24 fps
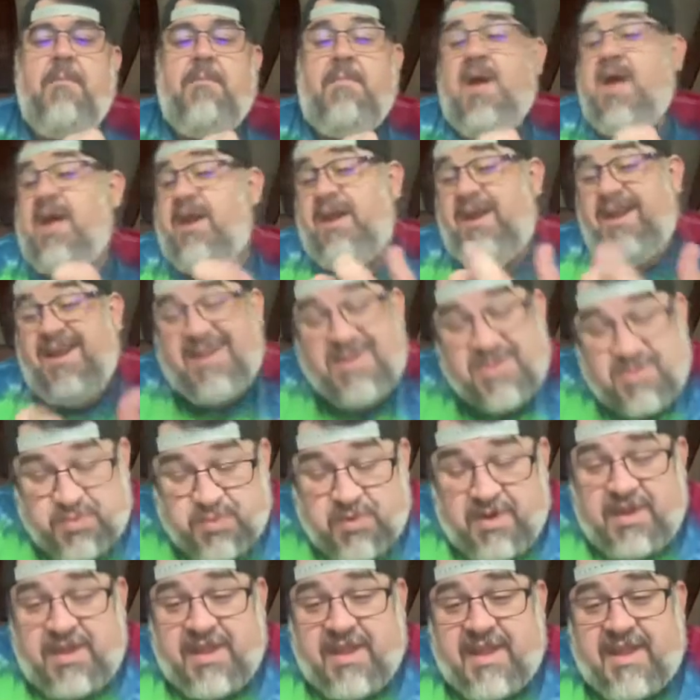but it's
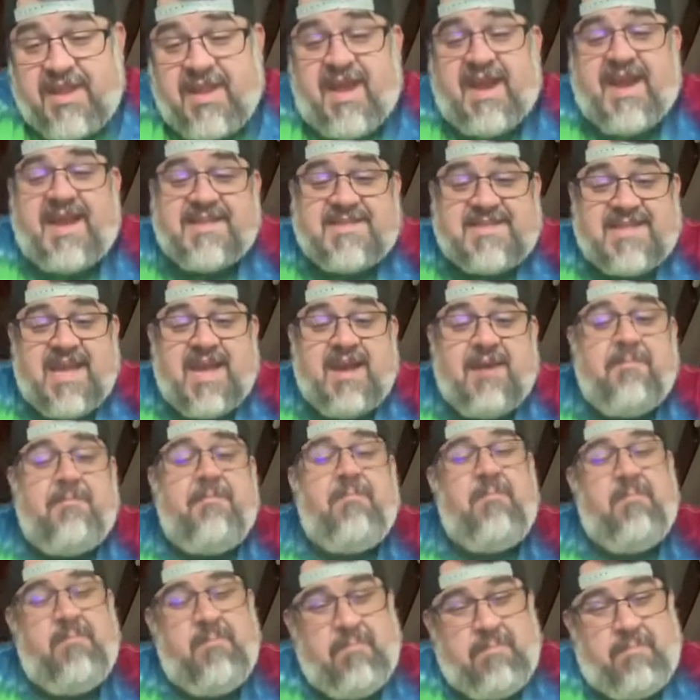really, like I said,
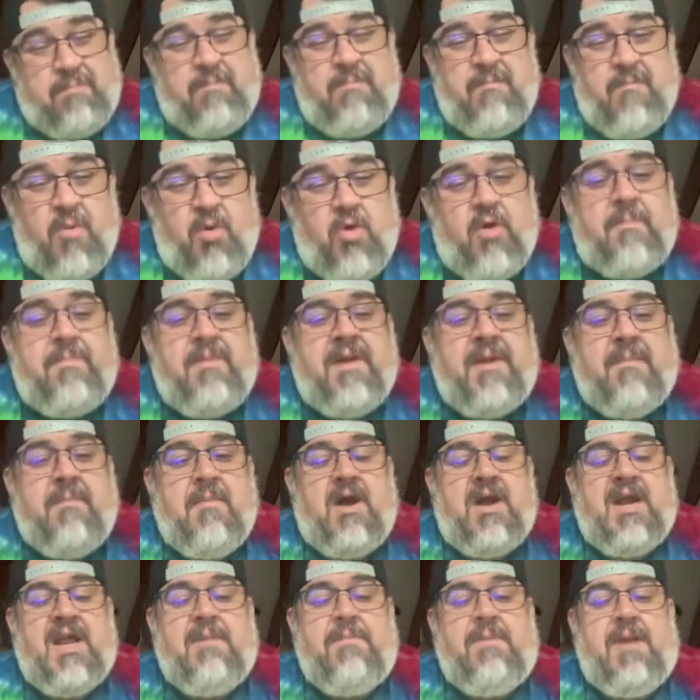more big
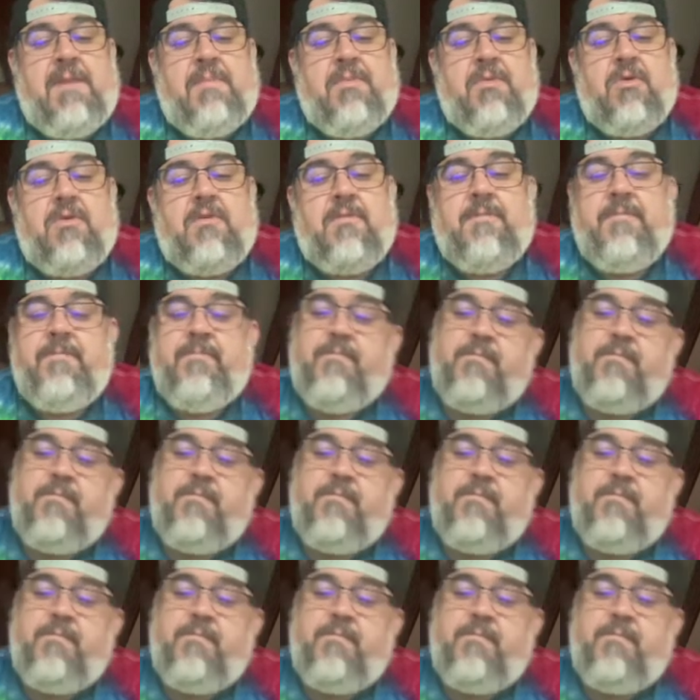money people.